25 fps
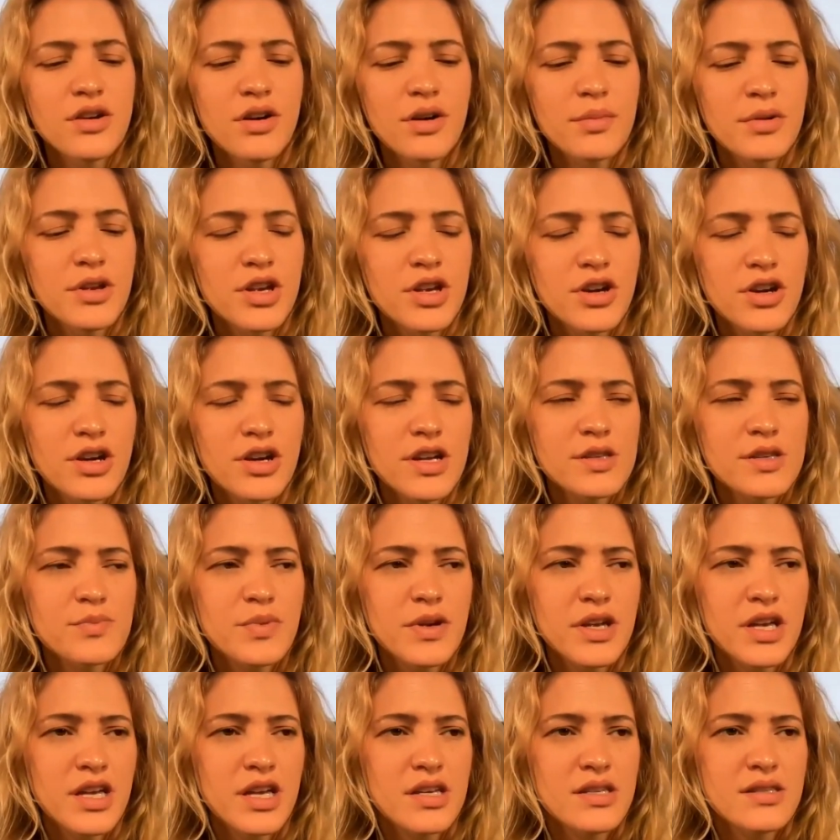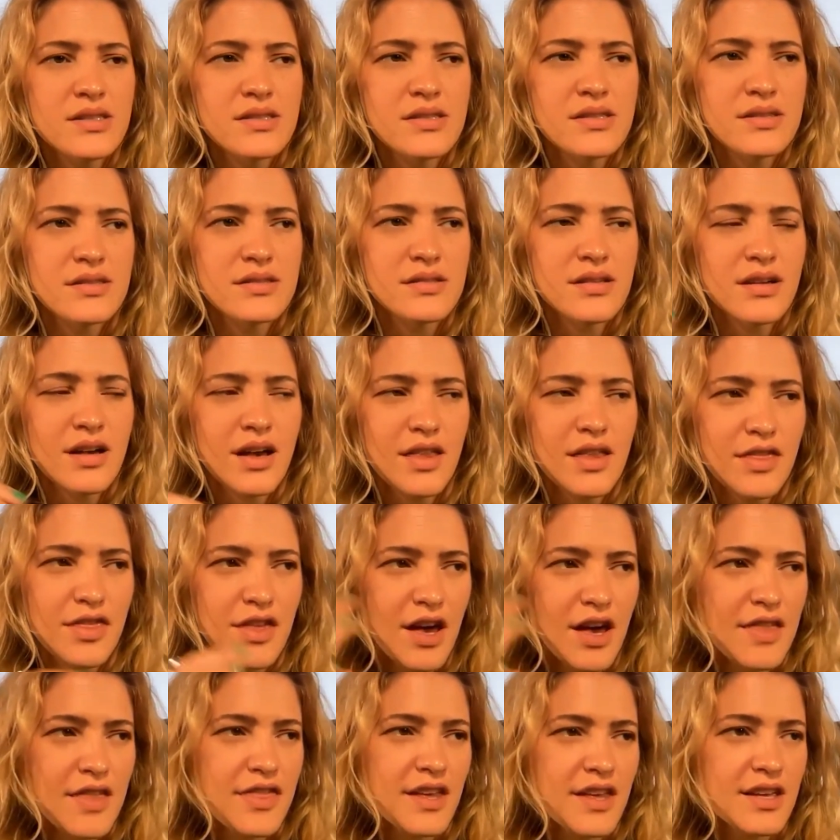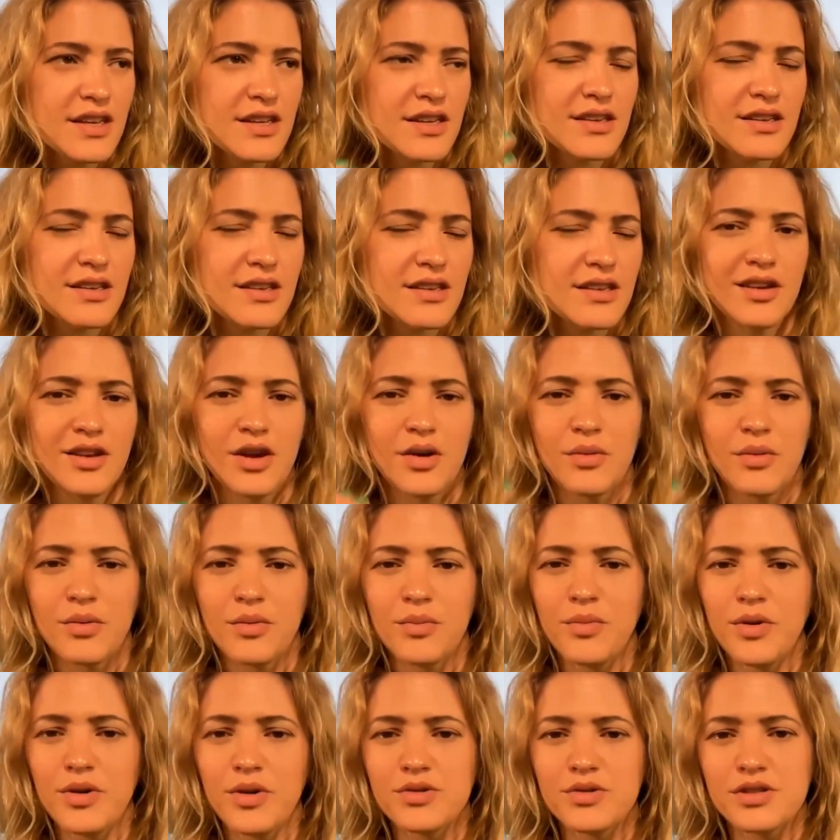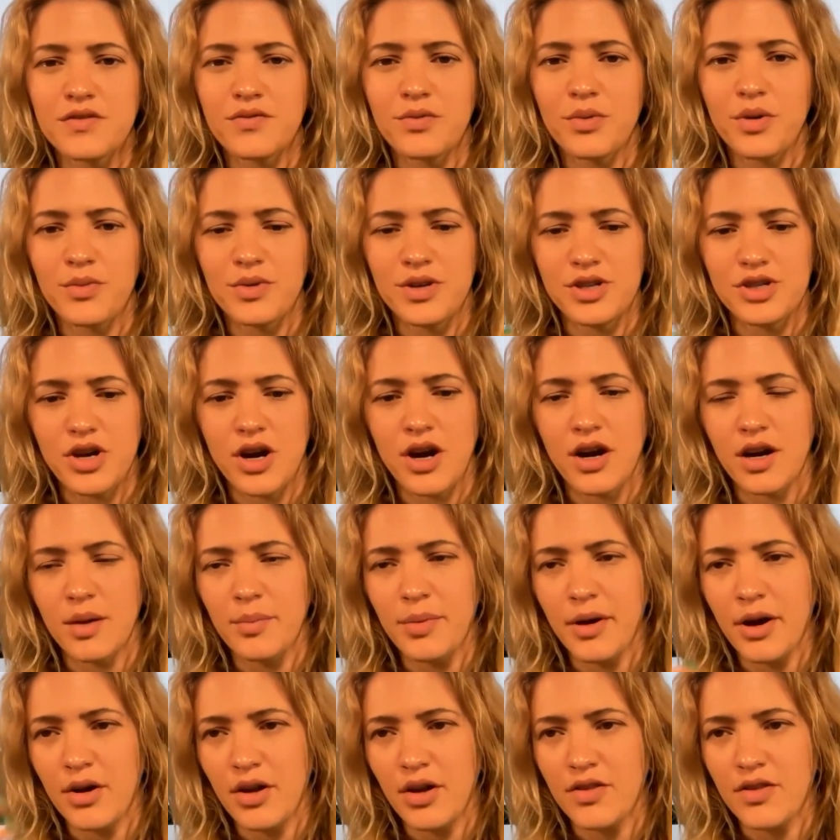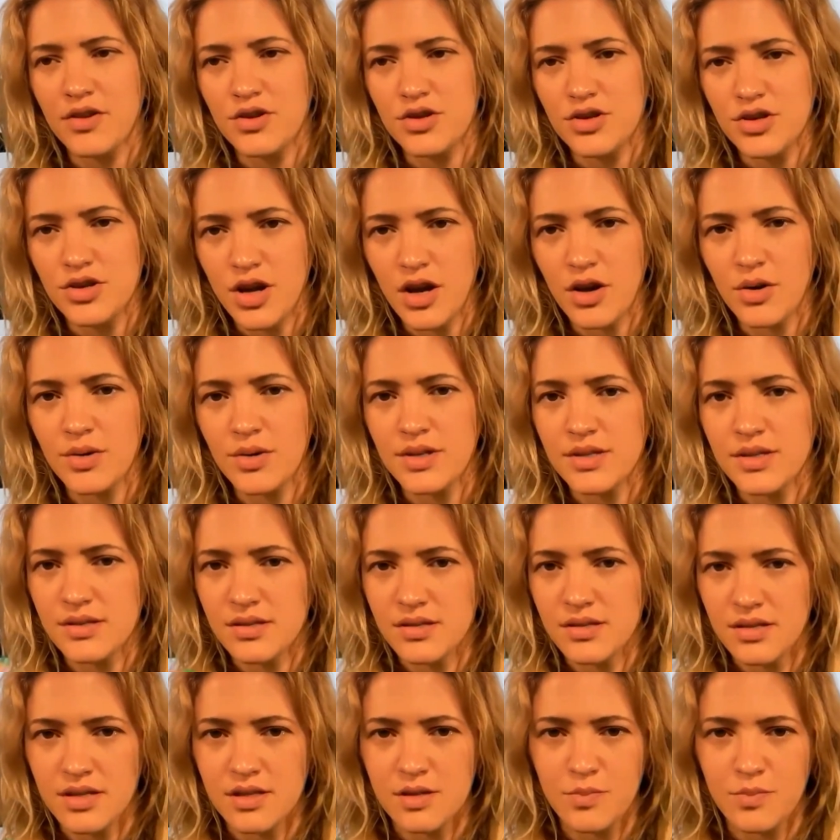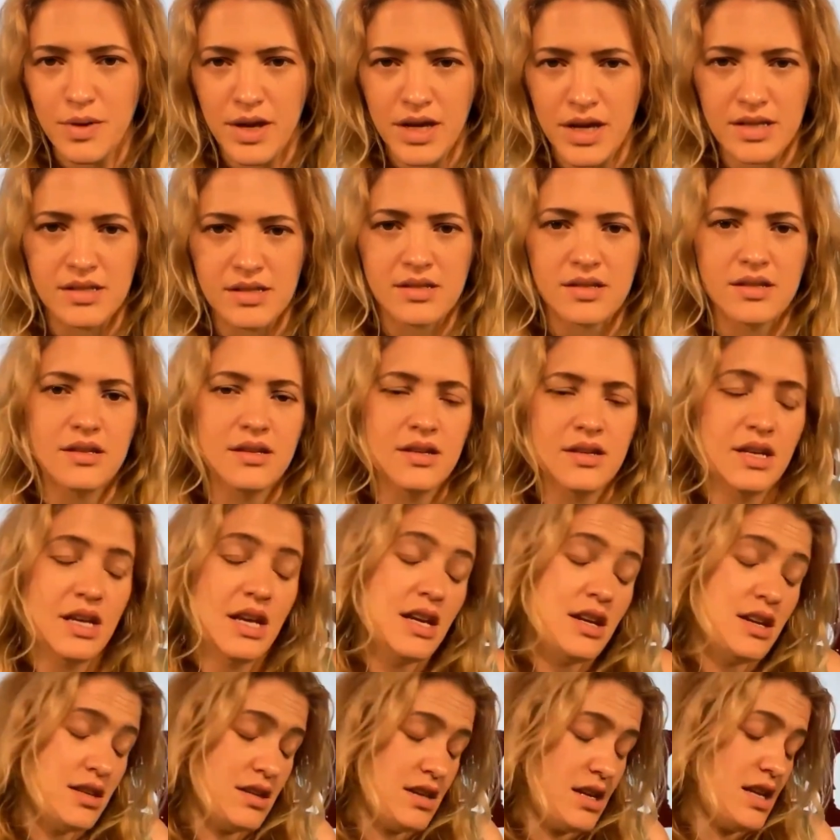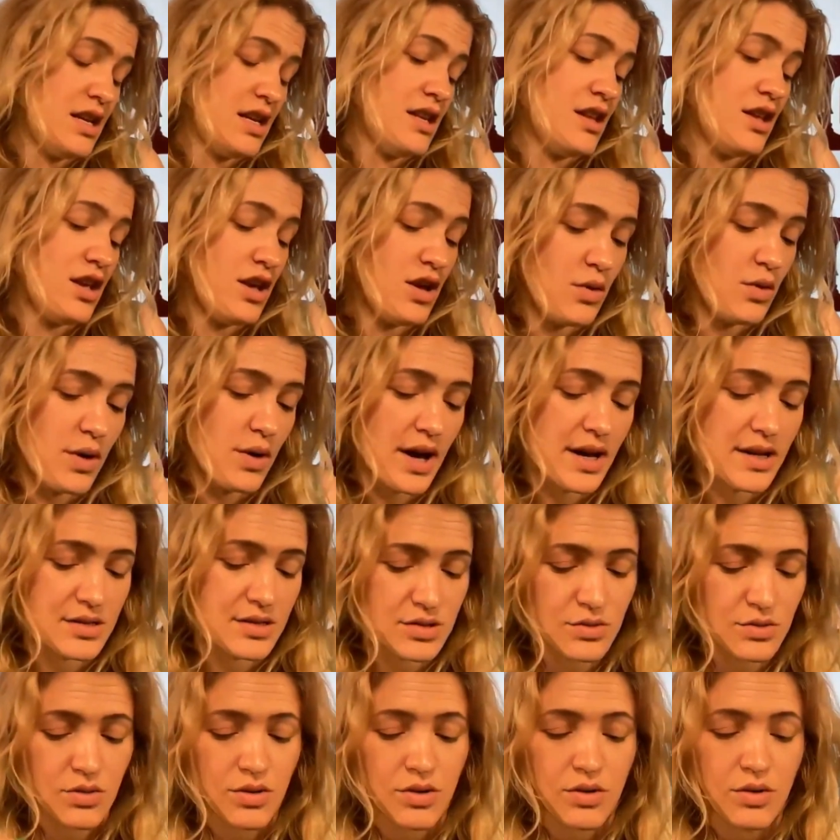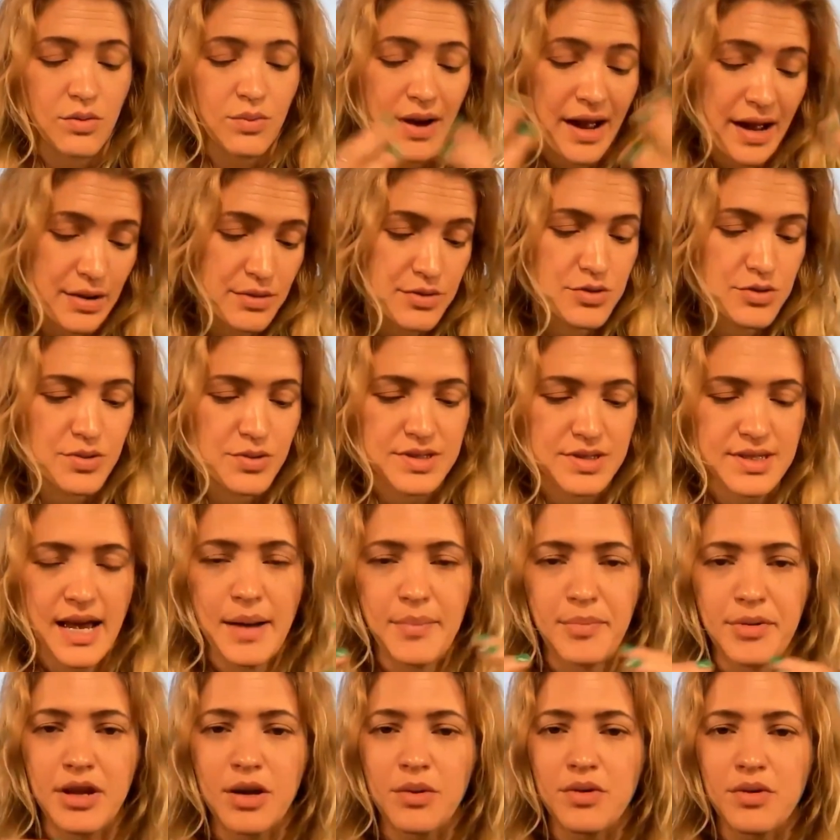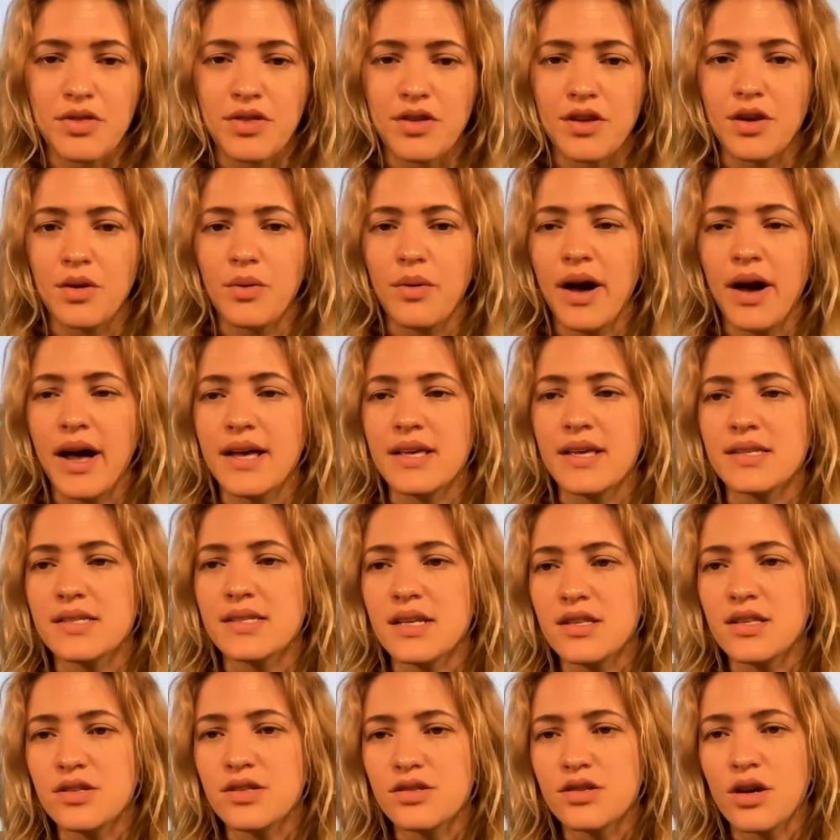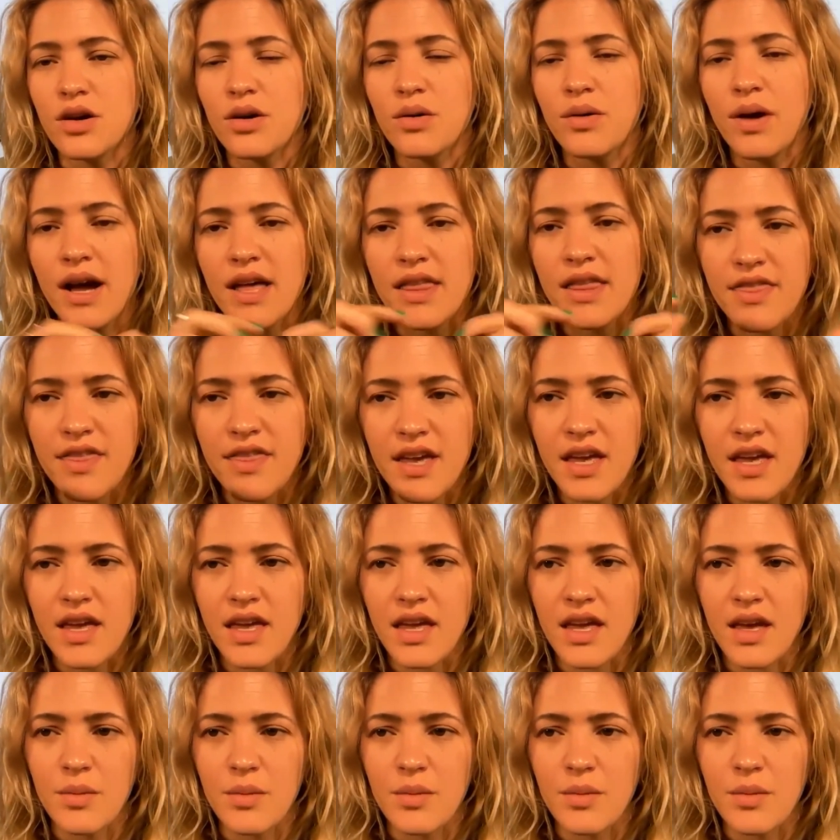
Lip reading: so I'm curious because I think, you know, most of what we talk about on the show is based in the US or around what's happening with the US. And so I think